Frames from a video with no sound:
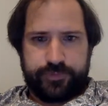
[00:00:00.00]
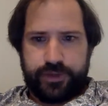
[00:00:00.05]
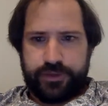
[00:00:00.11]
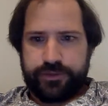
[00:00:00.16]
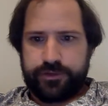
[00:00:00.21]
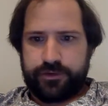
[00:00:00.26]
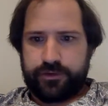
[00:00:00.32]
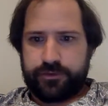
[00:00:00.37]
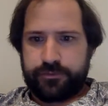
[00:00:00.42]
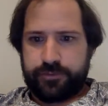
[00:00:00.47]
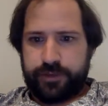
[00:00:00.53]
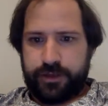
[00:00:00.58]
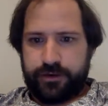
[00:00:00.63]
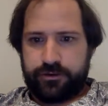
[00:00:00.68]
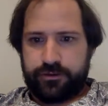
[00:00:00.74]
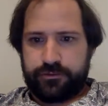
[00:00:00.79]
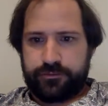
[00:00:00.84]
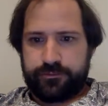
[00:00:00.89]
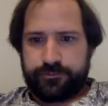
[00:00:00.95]
third
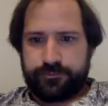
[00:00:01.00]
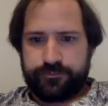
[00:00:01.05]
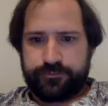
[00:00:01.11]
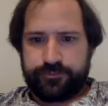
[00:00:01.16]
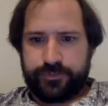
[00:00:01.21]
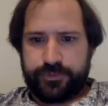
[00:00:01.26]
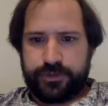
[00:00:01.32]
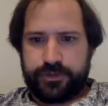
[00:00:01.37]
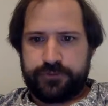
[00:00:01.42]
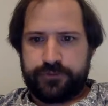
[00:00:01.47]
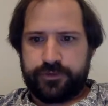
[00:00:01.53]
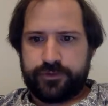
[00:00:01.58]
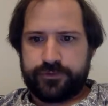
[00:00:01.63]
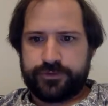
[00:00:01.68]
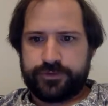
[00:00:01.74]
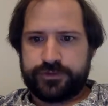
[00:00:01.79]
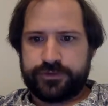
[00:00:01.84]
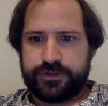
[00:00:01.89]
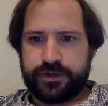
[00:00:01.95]
pattern involves
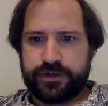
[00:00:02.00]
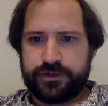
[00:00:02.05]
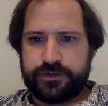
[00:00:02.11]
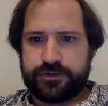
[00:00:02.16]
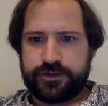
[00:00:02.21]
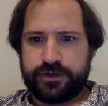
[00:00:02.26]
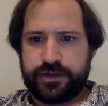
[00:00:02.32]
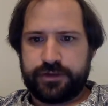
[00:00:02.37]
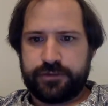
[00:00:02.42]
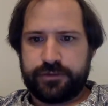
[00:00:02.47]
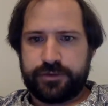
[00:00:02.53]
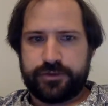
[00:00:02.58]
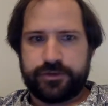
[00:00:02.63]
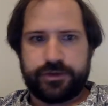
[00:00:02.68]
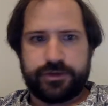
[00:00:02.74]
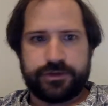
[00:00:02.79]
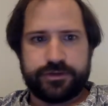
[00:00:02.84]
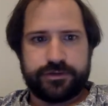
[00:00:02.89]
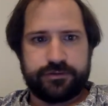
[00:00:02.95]
the side-to-side
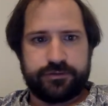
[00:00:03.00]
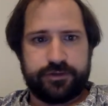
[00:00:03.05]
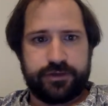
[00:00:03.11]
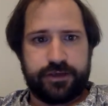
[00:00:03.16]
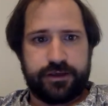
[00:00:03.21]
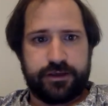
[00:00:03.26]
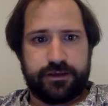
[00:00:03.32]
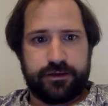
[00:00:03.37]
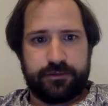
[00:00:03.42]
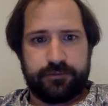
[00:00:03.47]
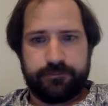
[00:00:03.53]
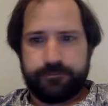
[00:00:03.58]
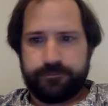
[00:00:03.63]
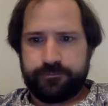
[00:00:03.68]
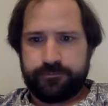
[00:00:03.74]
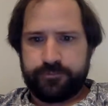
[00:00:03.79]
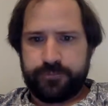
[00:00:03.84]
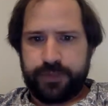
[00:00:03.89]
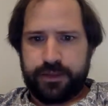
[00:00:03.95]
rotation of the head
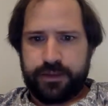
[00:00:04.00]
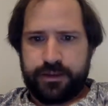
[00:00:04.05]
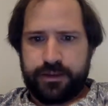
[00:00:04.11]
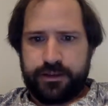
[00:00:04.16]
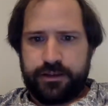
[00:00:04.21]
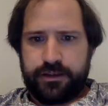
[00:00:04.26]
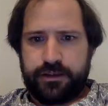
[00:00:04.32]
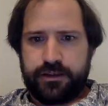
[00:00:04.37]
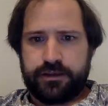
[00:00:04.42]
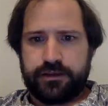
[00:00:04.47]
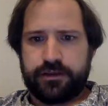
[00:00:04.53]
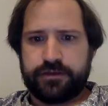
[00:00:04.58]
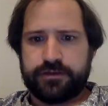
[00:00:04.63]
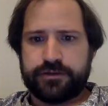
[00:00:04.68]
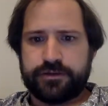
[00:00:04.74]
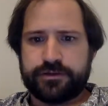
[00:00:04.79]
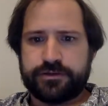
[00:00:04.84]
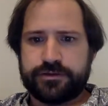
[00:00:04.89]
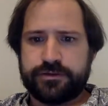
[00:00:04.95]
in
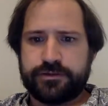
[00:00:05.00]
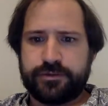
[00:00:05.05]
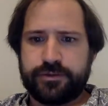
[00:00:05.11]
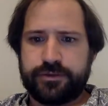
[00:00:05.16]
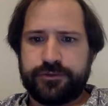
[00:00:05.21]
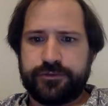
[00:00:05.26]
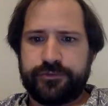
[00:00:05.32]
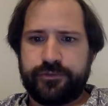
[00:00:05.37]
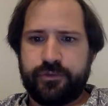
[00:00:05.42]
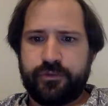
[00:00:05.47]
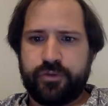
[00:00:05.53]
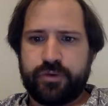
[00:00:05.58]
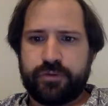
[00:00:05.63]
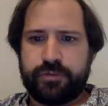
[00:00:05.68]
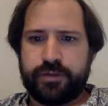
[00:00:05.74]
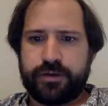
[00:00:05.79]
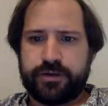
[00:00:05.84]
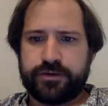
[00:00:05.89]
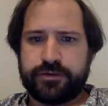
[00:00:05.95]
conjunction with the forward
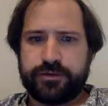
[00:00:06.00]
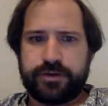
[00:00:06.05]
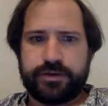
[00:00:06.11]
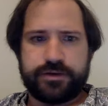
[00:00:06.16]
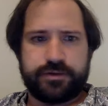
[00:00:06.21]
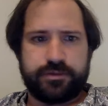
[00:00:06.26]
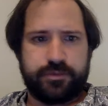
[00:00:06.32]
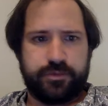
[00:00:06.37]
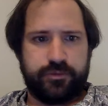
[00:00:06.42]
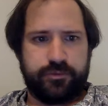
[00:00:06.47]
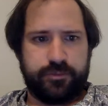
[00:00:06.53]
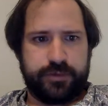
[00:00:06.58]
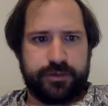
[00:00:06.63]
penetration movement.